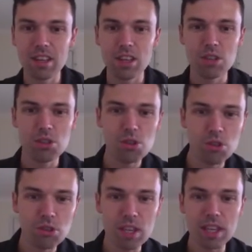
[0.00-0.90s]

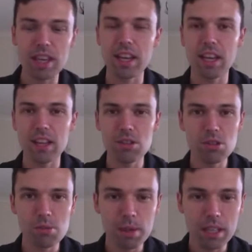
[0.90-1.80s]
using
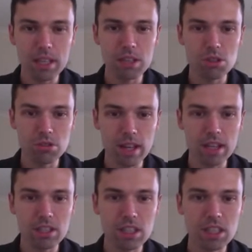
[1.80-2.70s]
usability
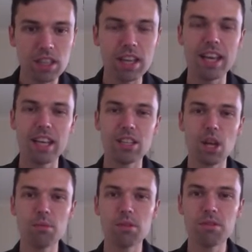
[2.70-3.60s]
strategy in
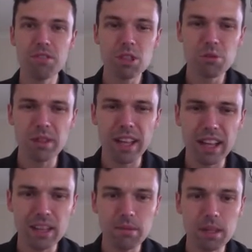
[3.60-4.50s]
terms of visual
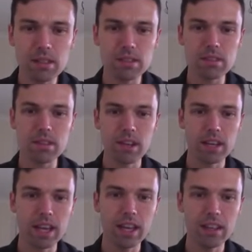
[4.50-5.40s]
elements.
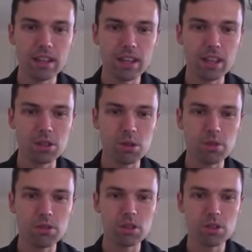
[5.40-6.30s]
Okay? So we've
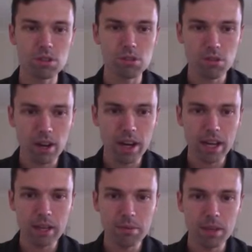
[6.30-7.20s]
got
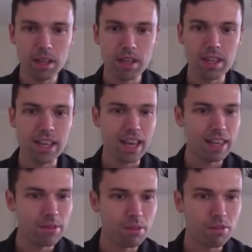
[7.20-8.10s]
describe, and
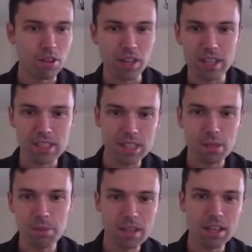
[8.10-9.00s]
then we've got
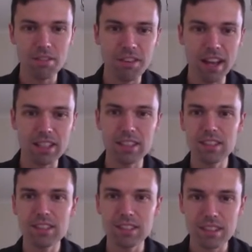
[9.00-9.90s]
accessibility
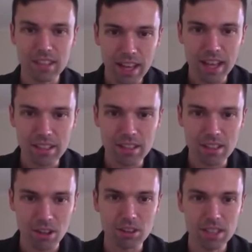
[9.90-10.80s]
factors as the
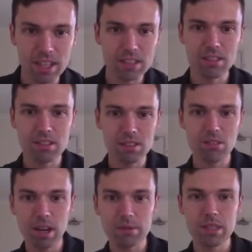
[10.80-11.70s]
context. So
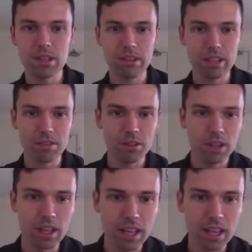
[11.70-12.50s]
describe is the directive word.